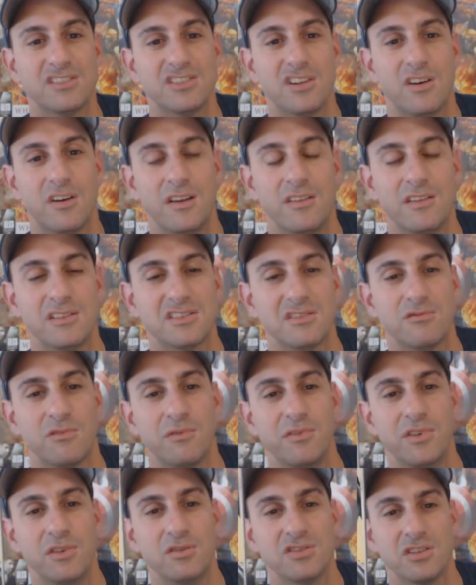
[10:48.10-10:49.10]
Sorry this
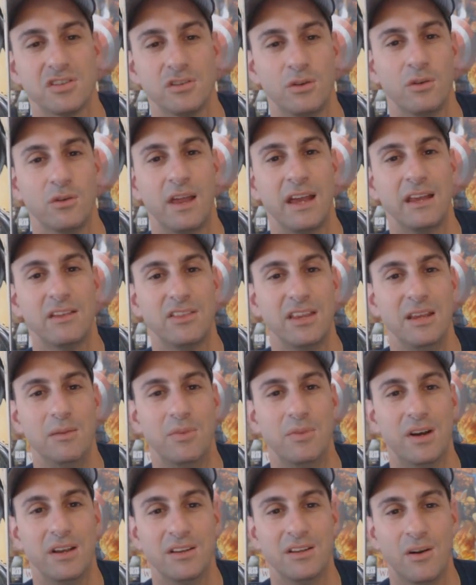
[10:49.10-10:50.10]
review is a little lengthy,
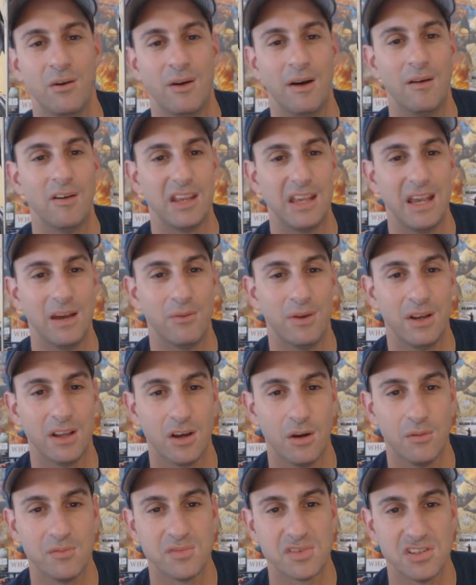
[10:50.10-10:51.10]
but you know how I get when
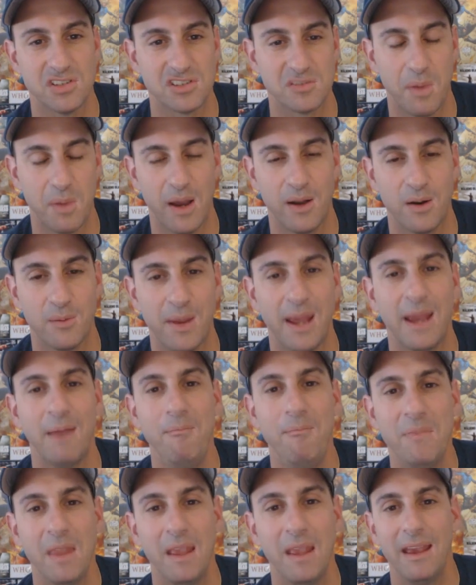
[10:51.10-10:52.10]
it comes to
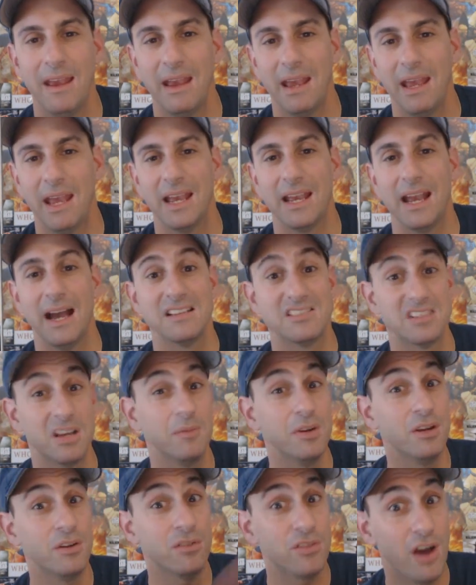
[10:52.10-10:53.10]
Spider-Man. And guys,
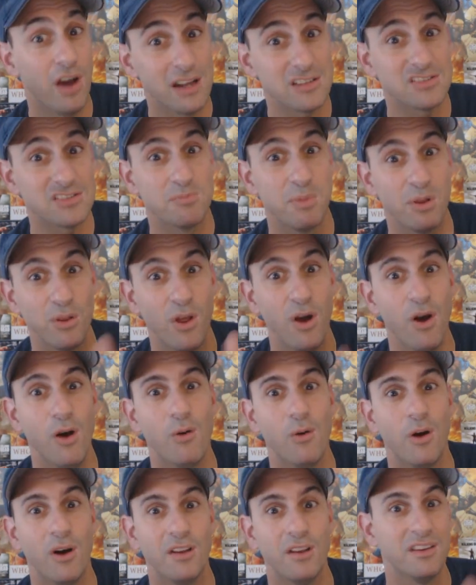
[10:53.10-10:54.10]
tell me your thoughts
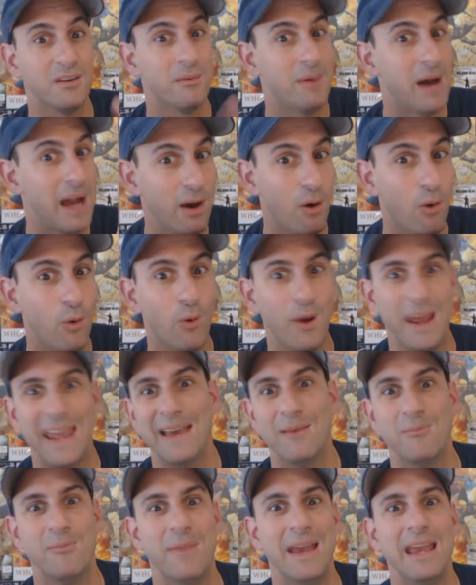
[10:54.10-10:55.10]
below on my whole
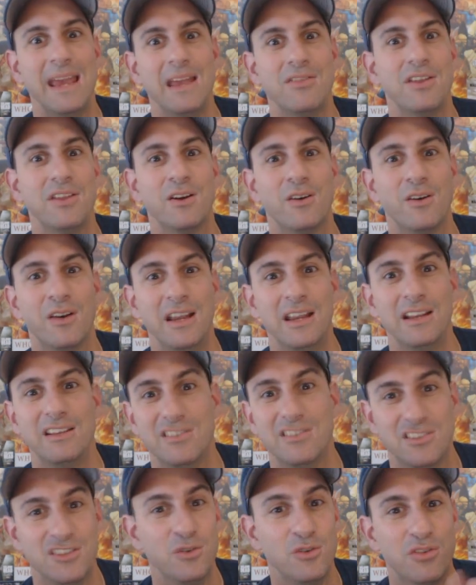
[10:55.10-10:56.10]
Aunt May theory.
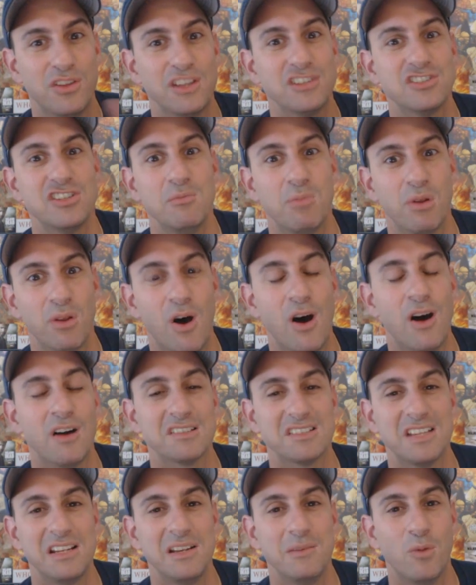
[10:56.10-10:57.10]
Do you think she
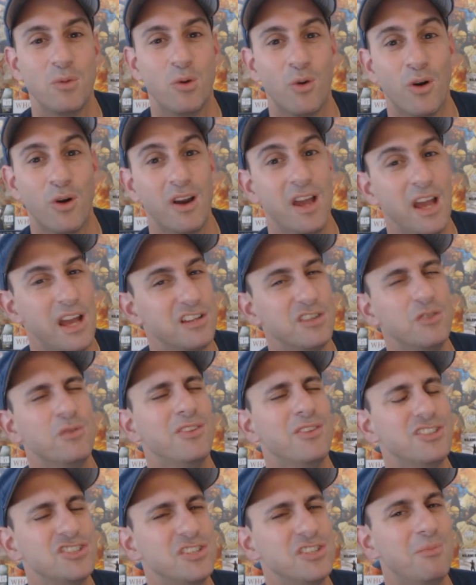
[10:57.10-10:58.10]
belongs anymore? Do you
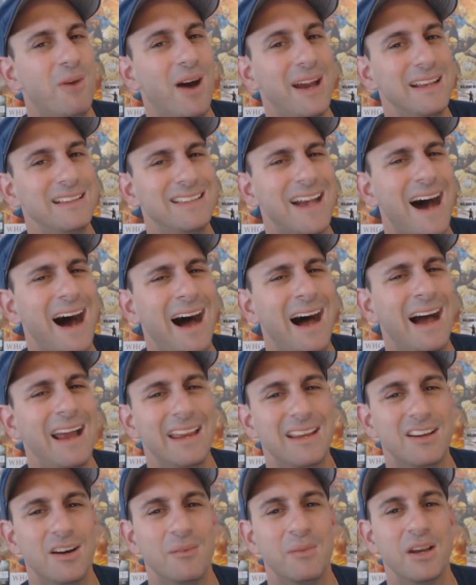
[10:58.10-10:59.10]
think she might
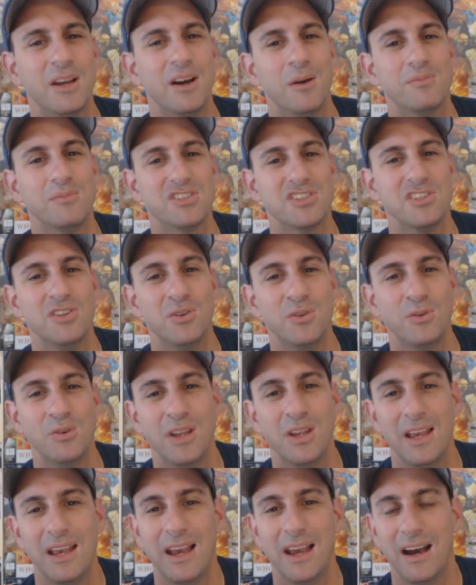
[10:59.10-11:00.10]
die coming up
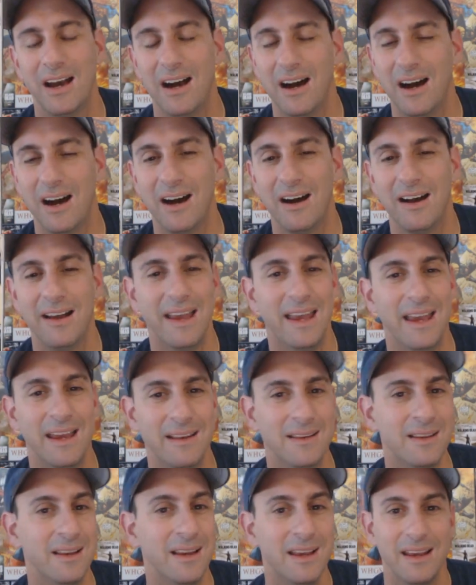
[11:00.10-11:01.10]
soon?
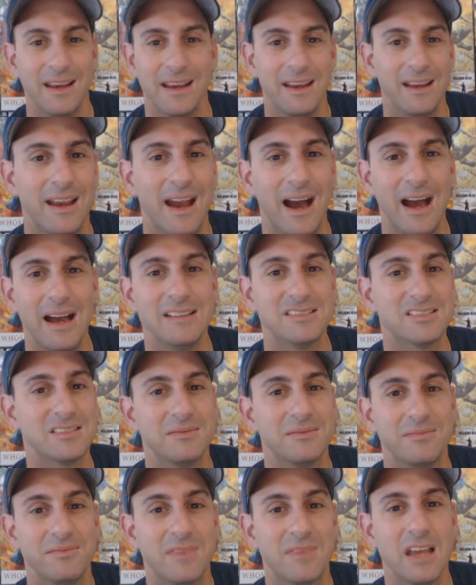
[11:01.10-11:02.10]
And
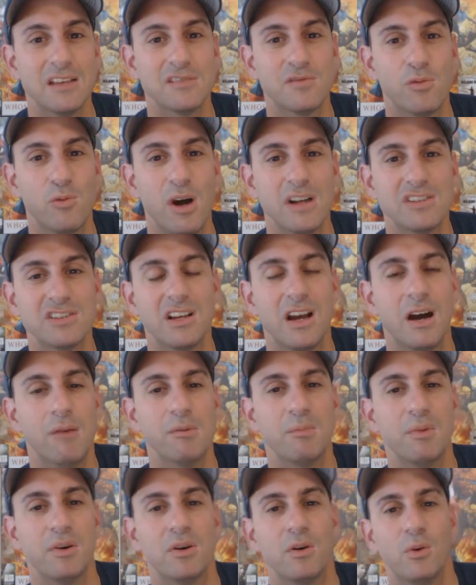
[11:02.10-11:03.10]
guys, thanks for watching
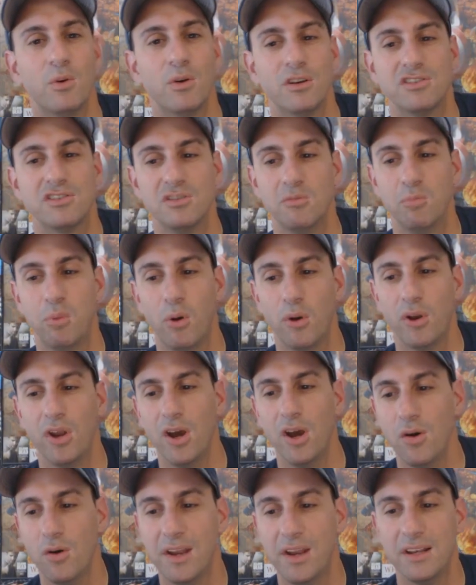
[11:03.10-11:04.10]
Comic Book Corner
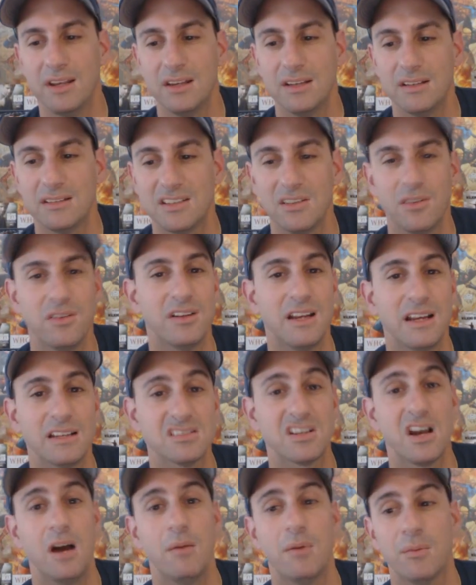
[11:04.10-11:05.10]
2.0, and until the
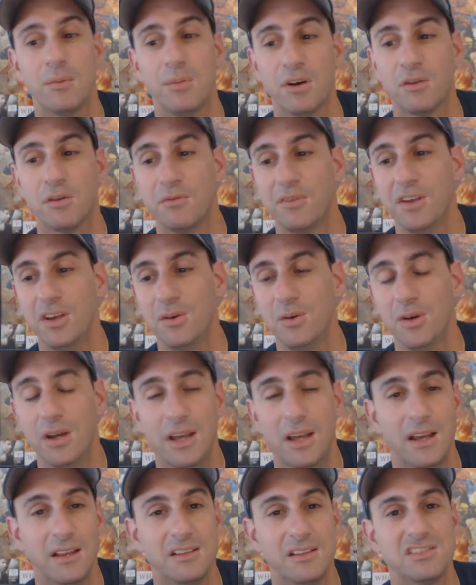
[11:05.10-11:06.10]
next comic book review,
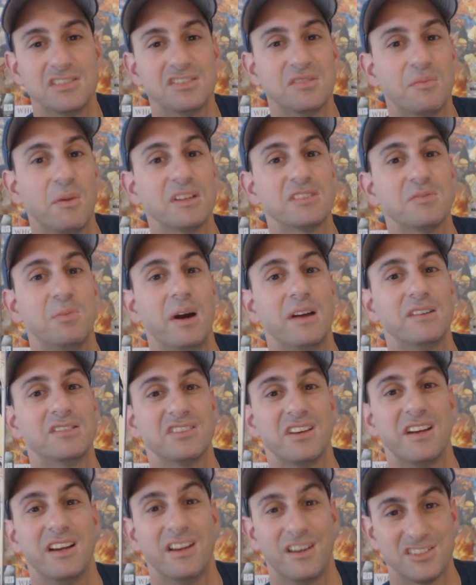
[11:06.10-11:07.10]
this is Mike
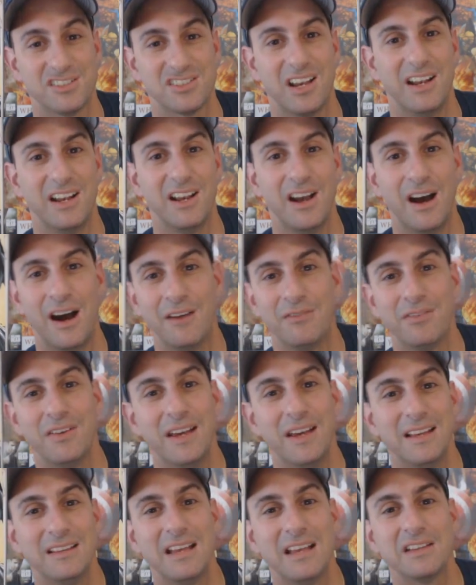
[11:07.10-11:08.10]
Spiderslayer signing off.
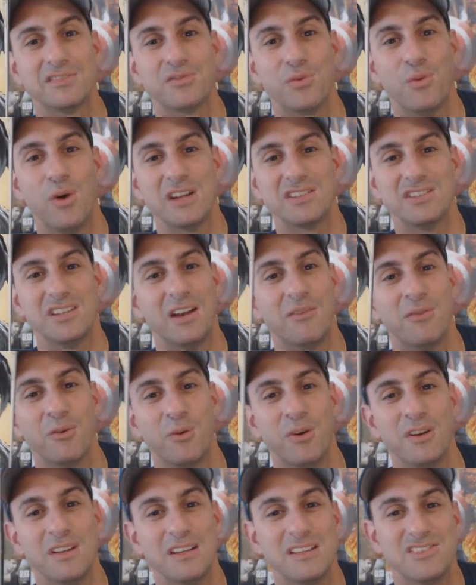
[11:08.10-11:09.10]
Thanks for watching,
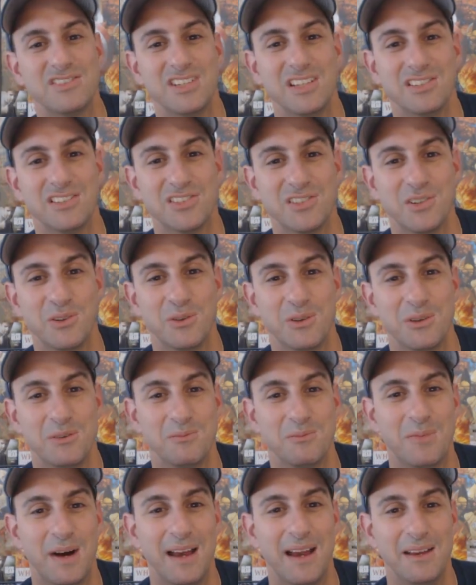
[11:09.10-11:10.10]
everyone. See you soon.
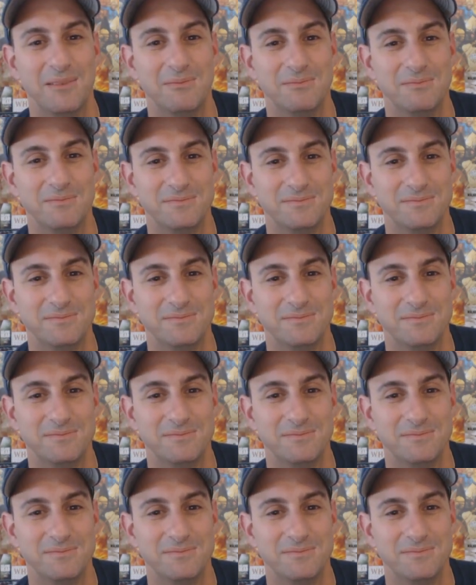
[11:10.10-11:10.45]
Bye.